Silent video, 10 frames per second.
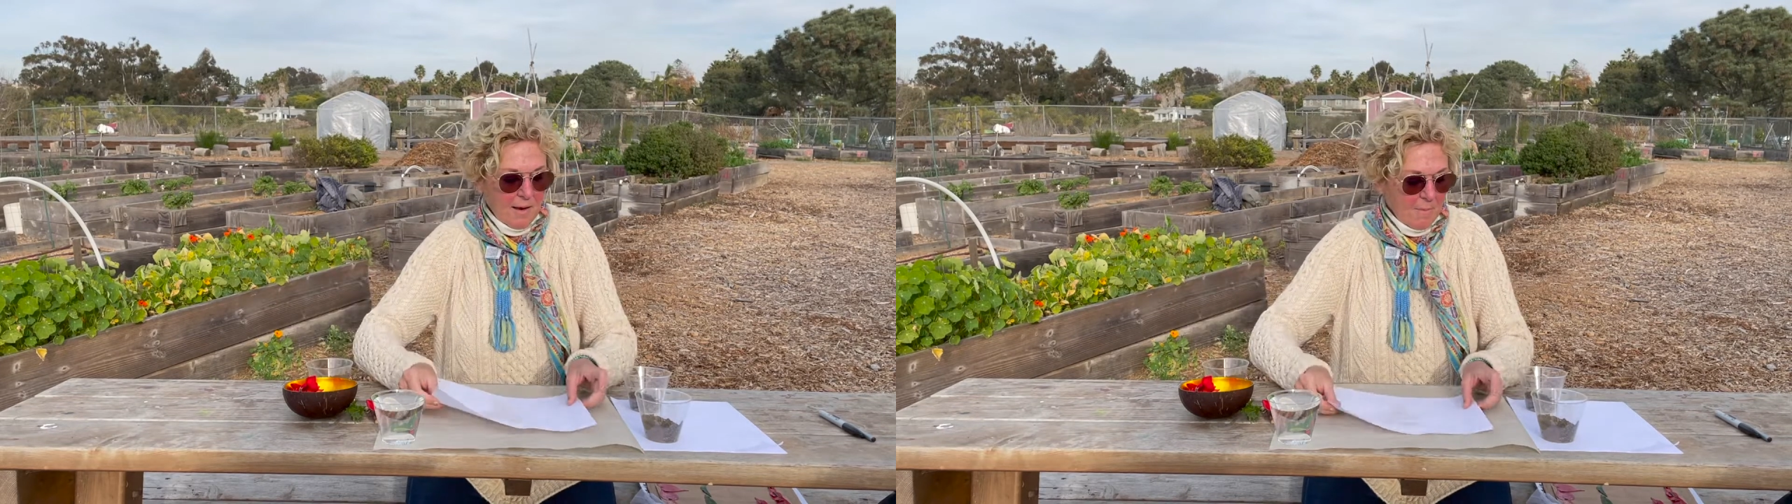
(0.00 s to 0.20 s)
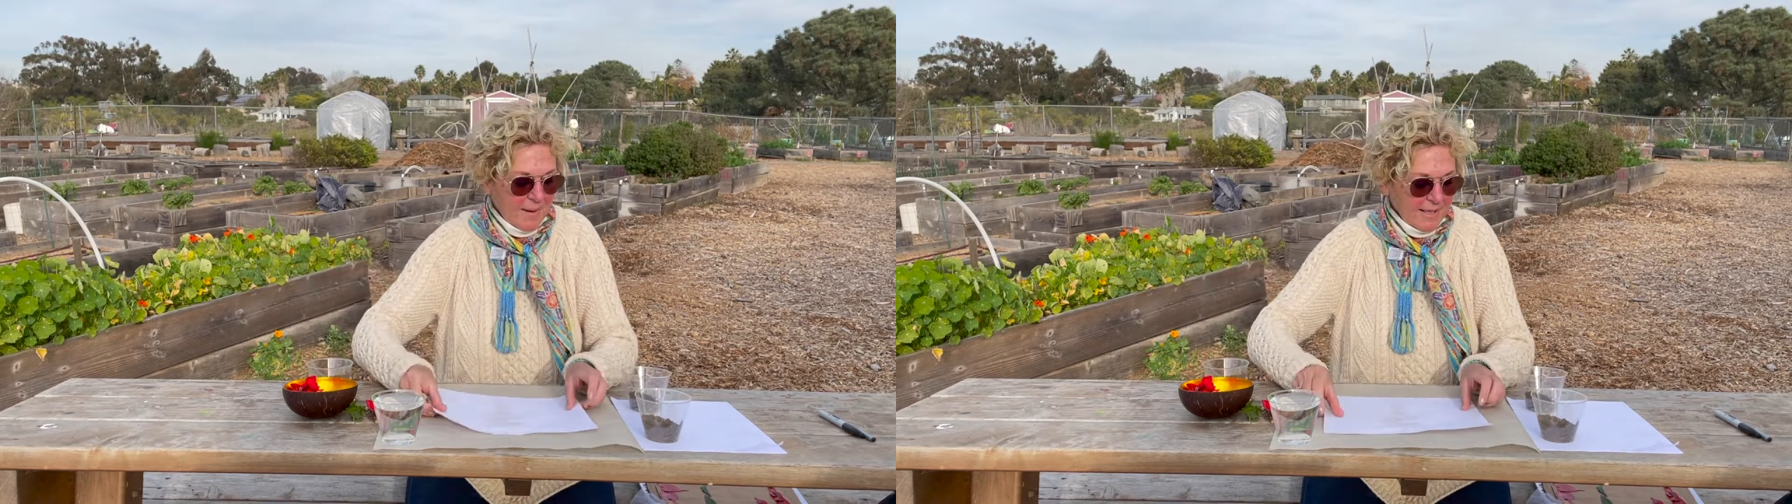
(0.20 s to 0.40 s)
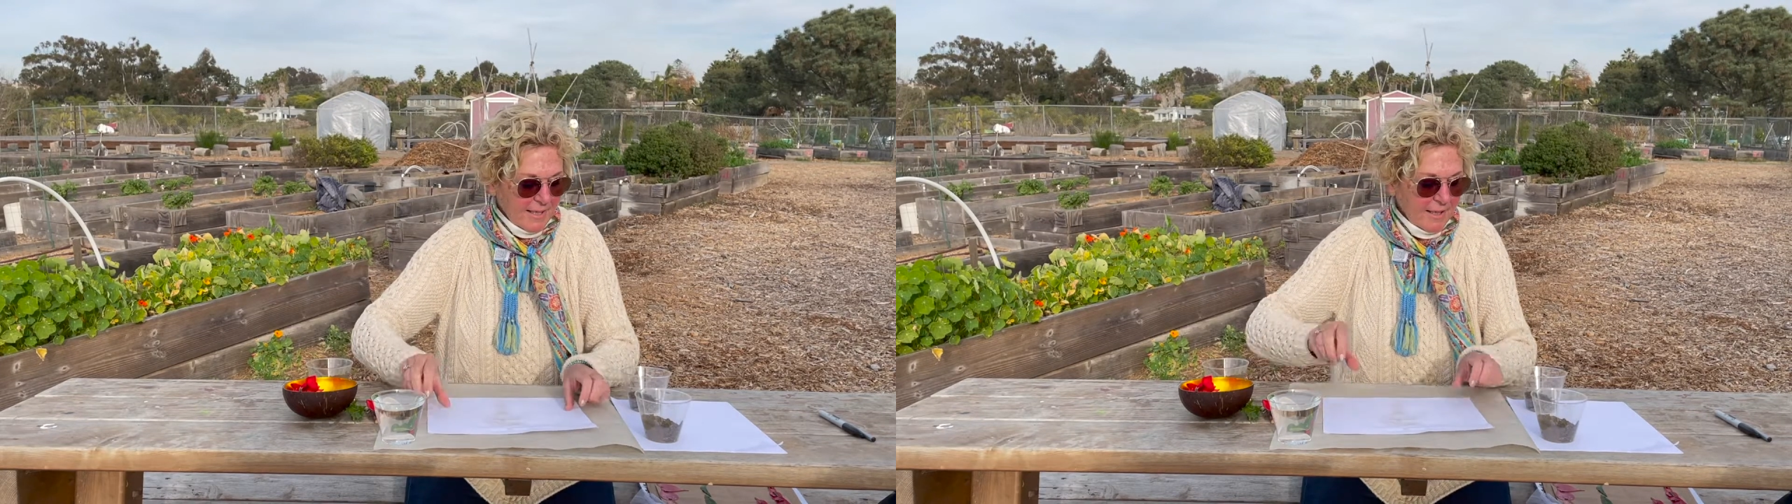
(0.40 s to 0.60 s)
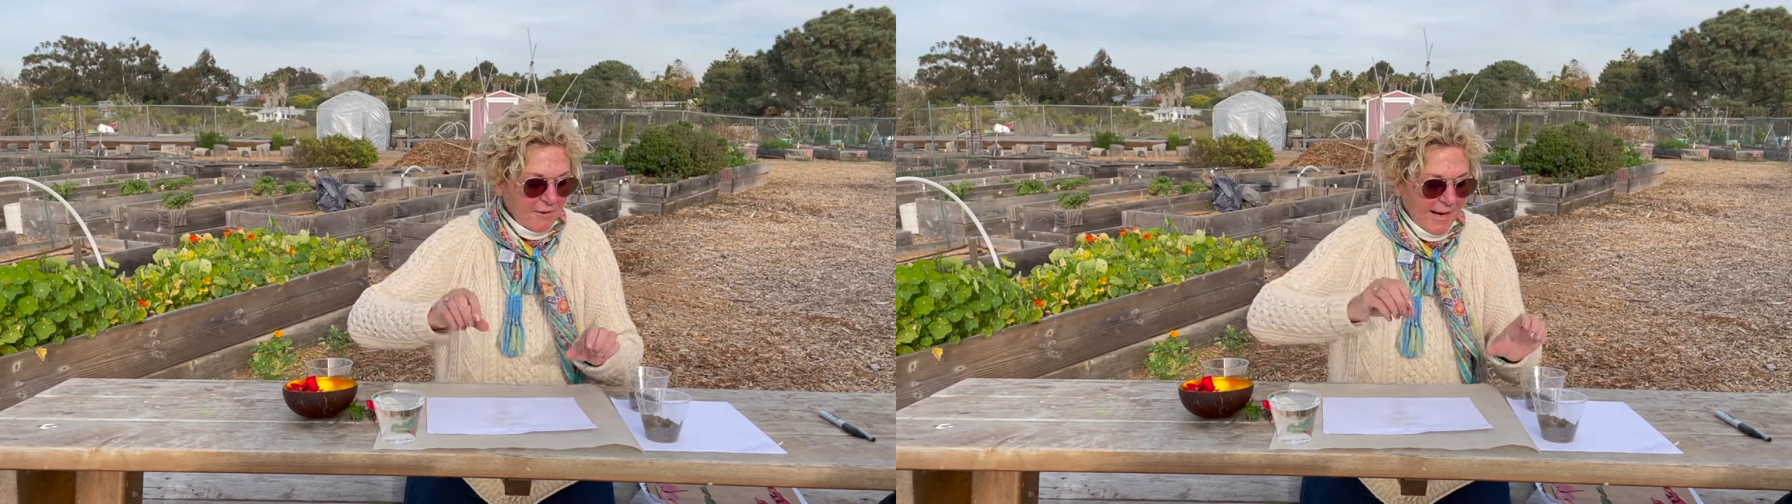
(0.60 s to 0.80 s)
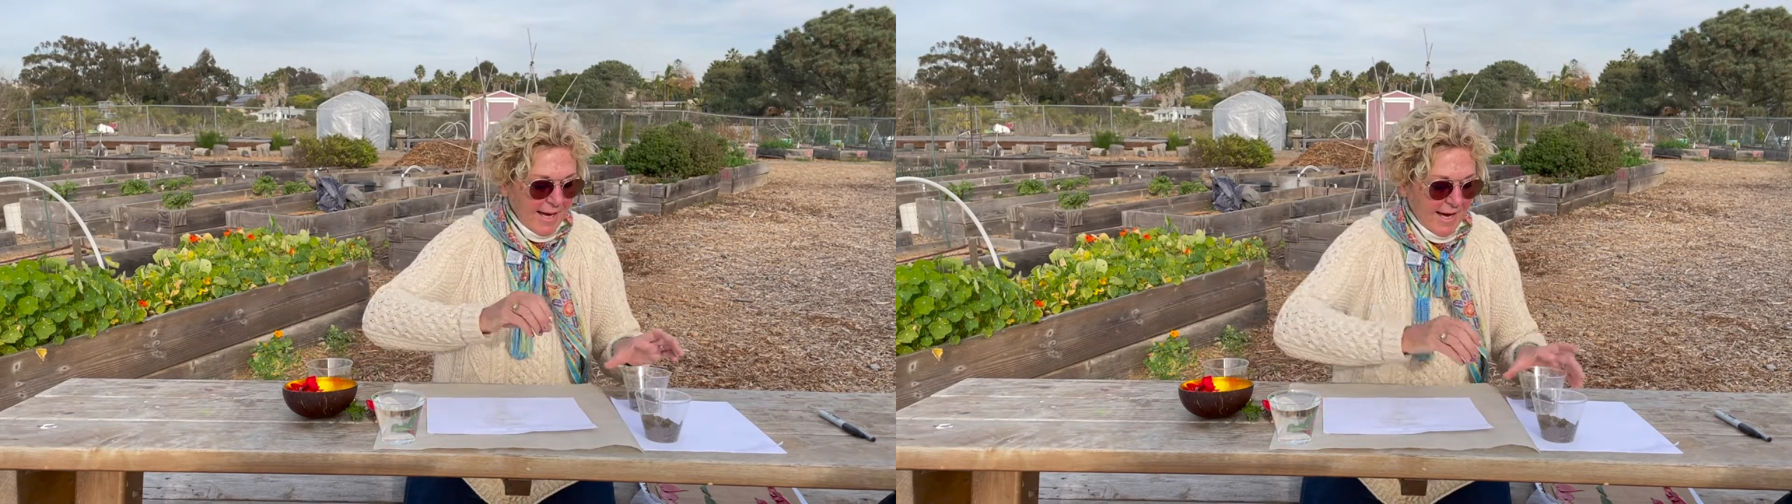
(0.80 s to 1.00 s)
But here
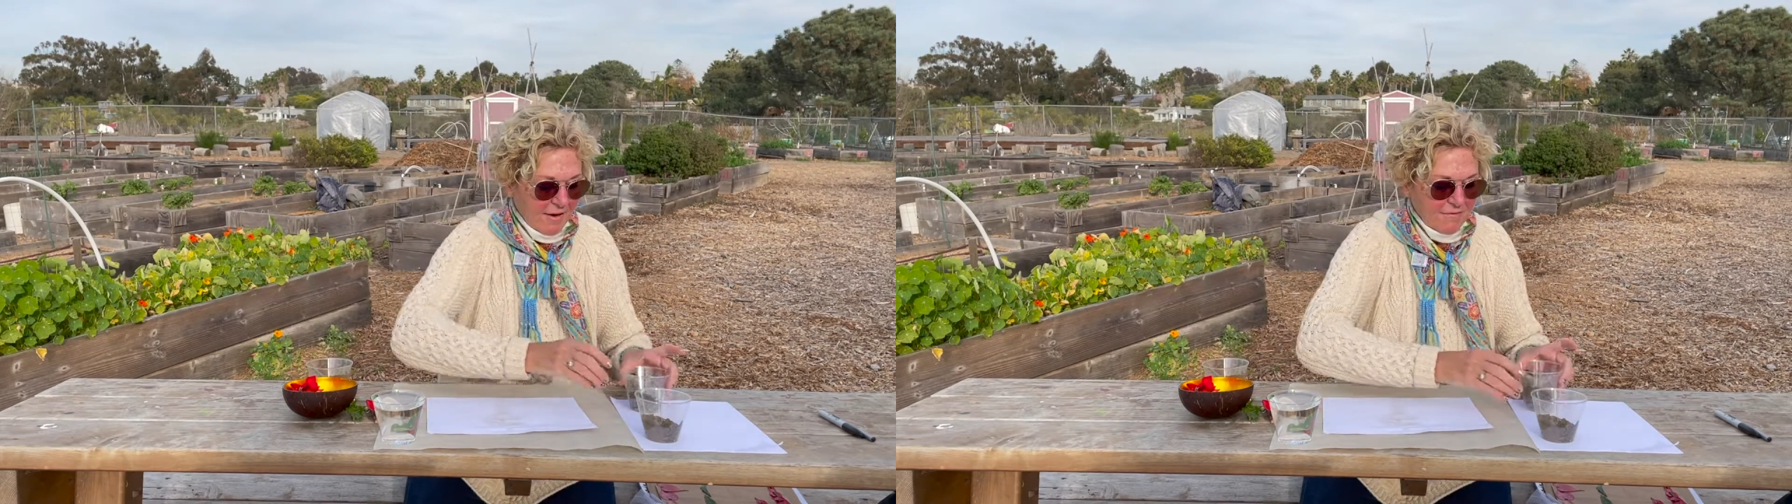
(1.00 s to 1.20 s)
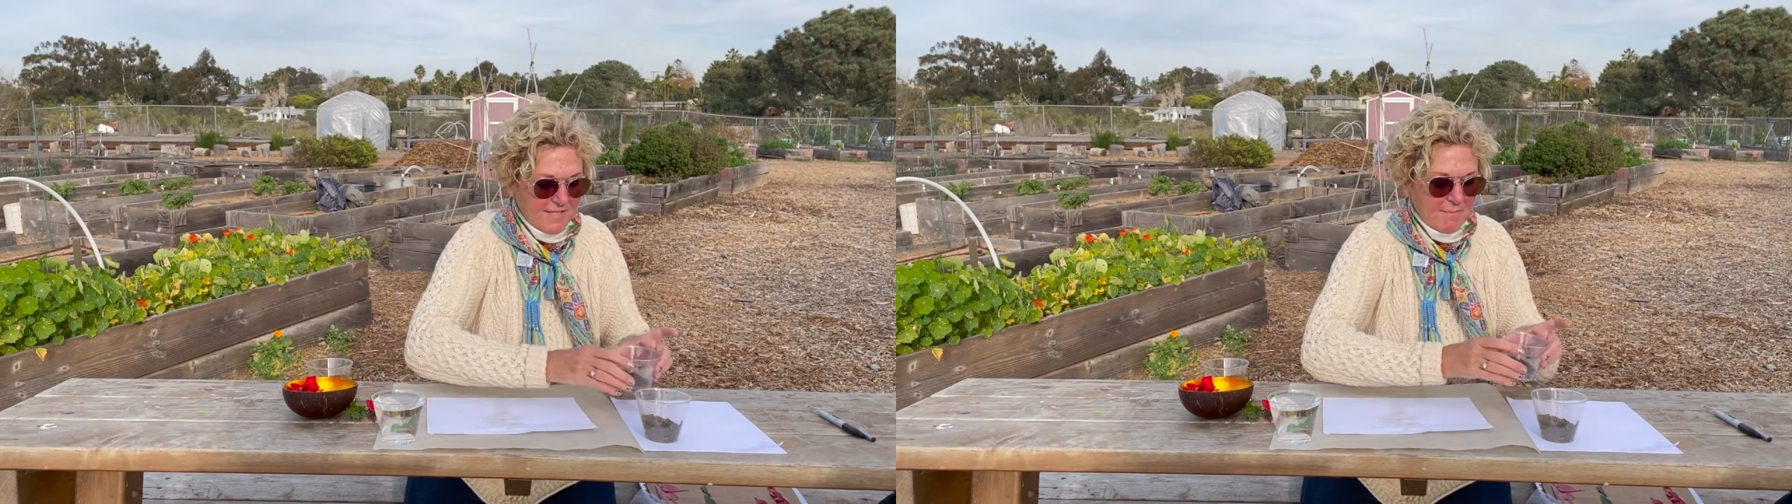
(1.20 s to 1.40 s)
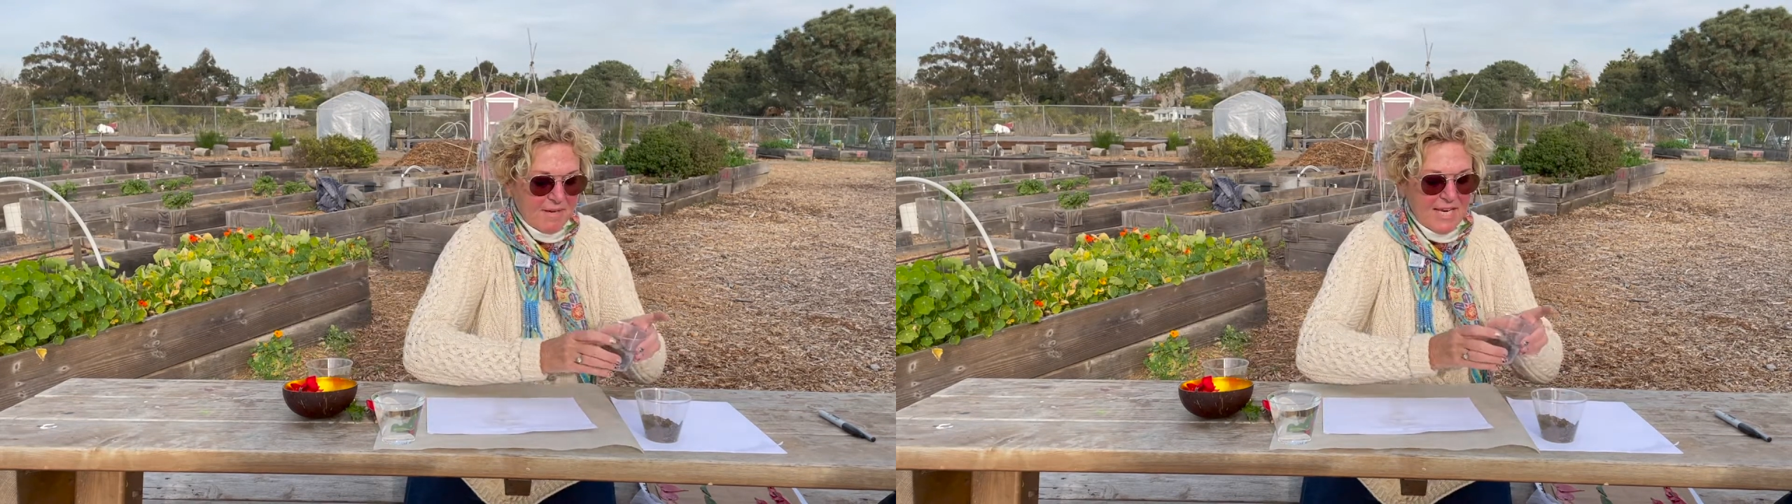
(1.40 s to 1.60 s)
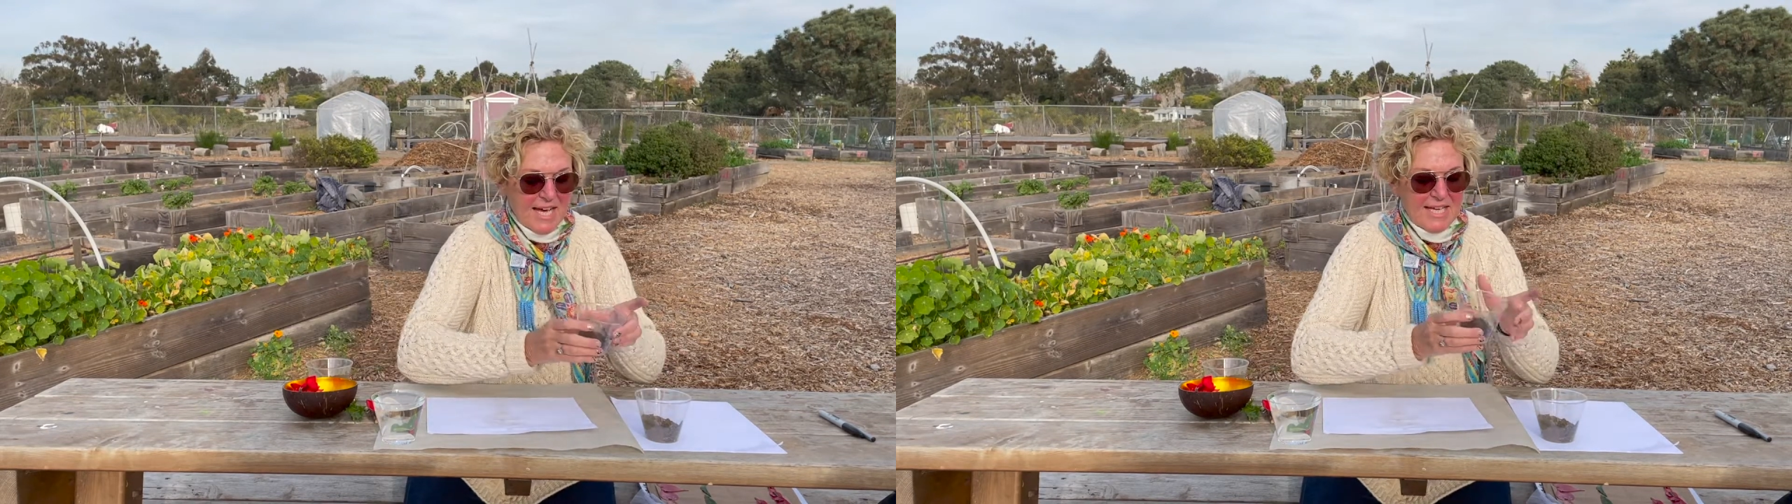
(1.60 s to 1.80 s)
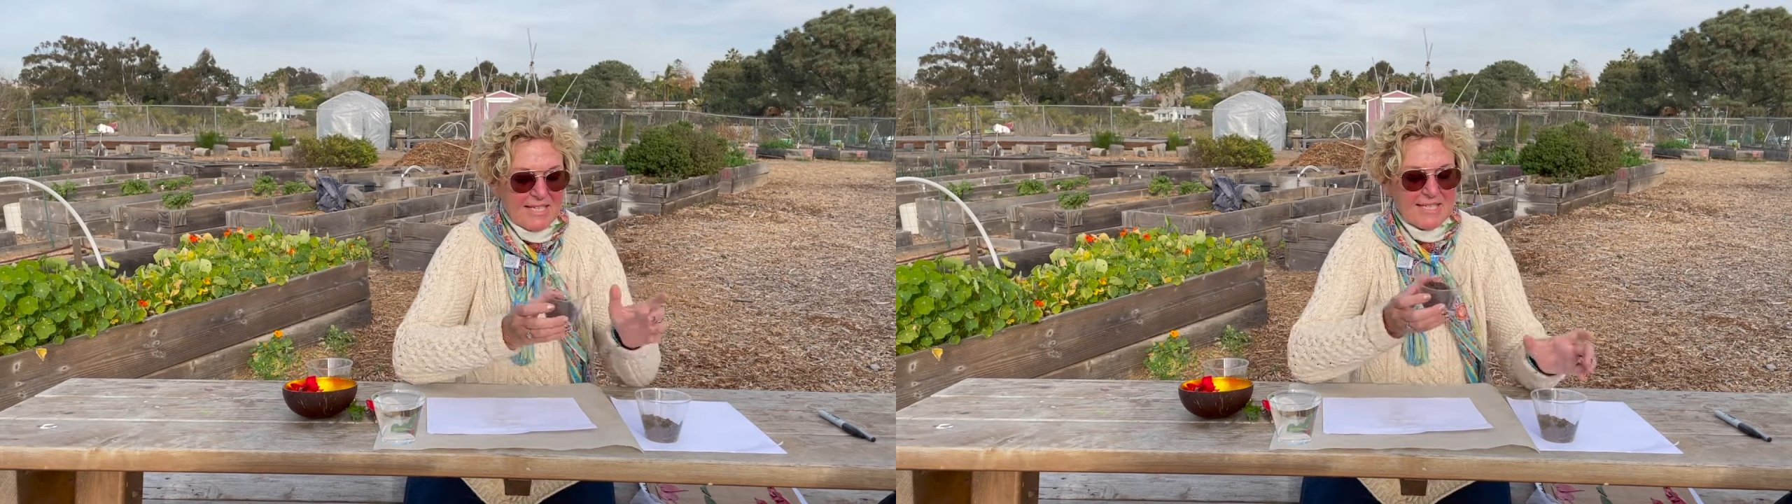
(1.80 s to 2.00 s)
I have some
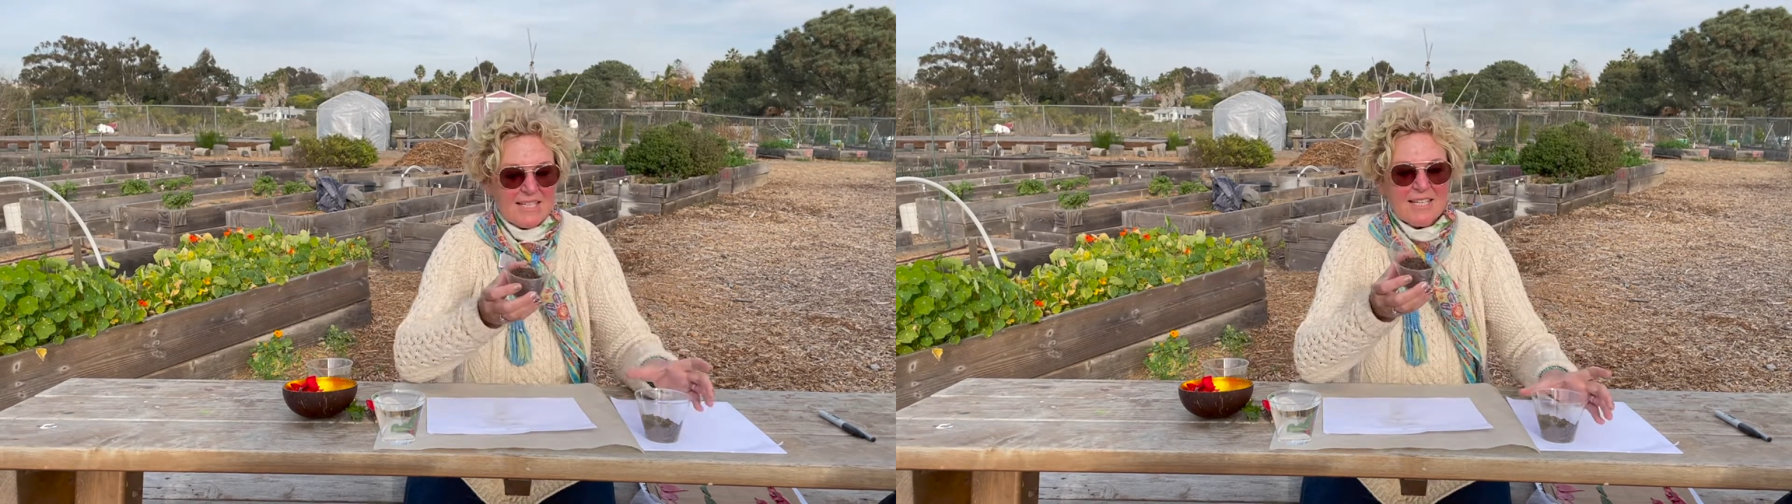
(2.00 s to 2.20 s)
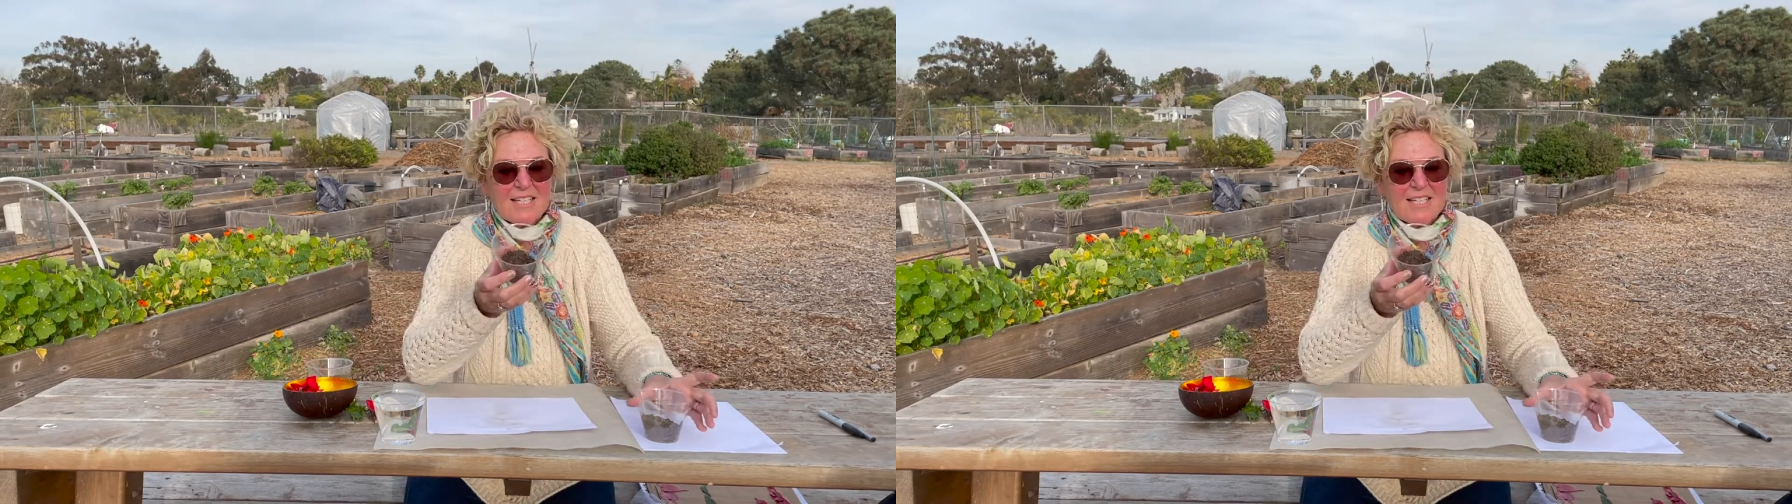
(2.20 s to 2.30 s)
nice